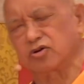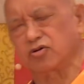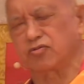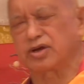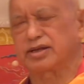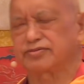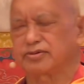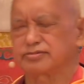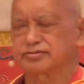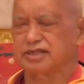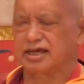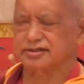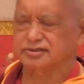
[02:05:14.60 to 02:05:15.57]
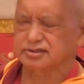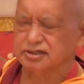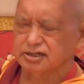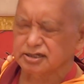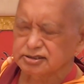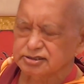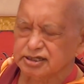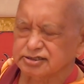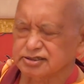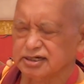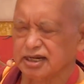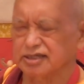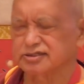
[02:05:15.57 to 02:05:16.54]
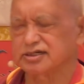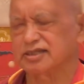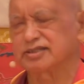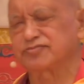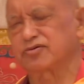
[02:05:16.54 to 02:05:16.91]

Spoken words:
away from that. Just like running